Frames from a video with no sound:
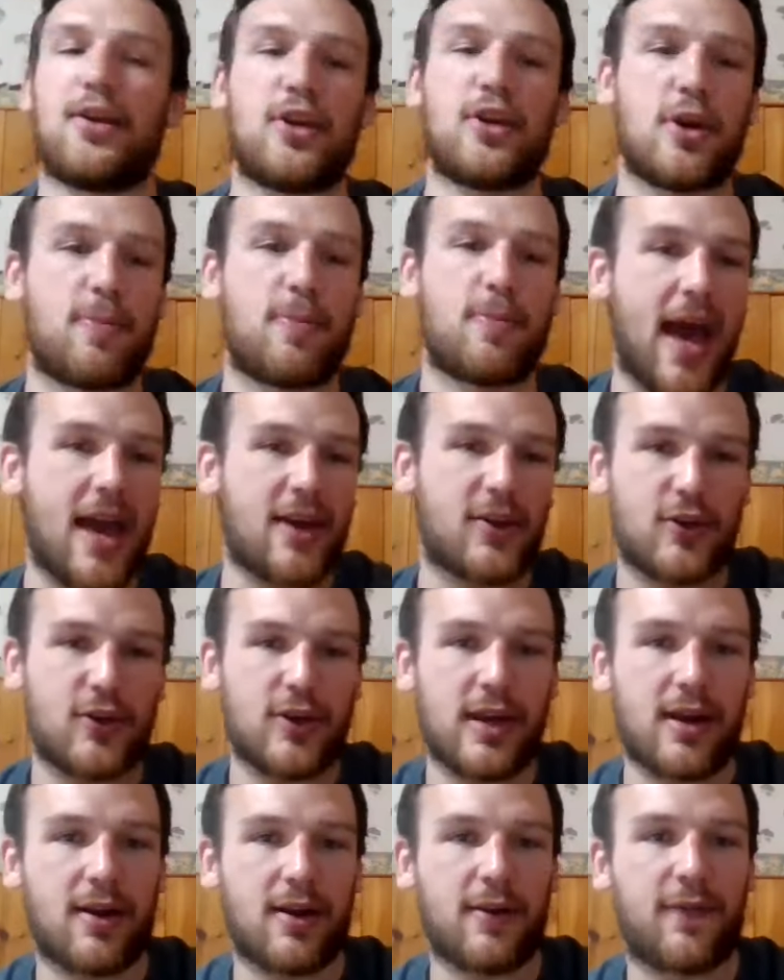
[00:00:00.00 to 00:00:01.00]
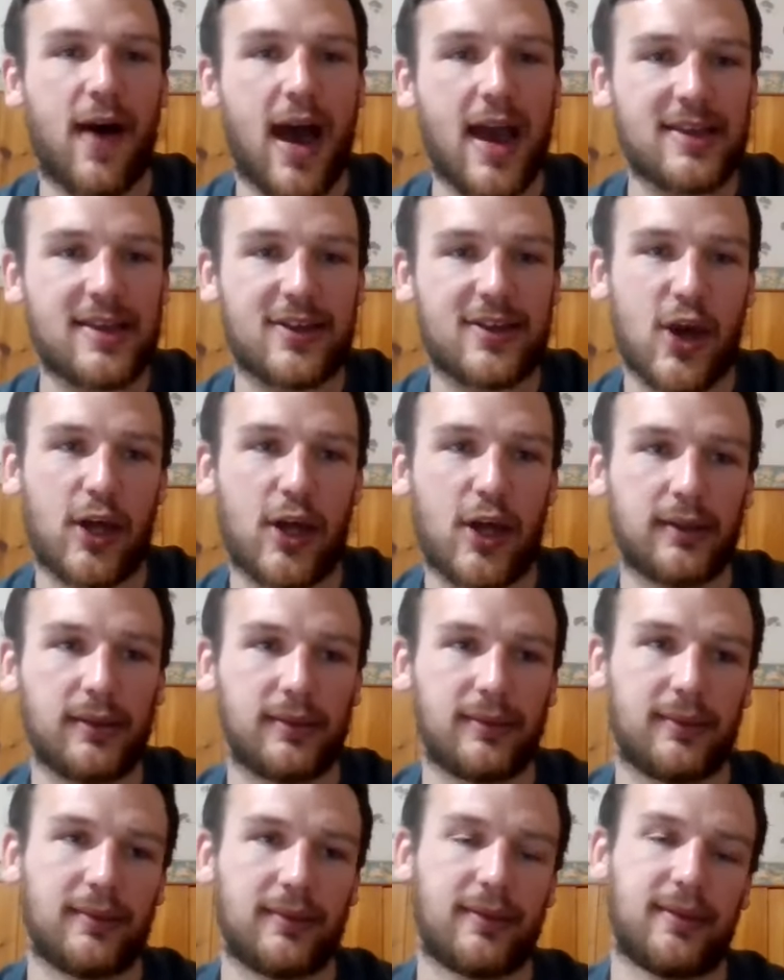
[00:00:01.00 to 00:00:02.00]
Your best year of high school.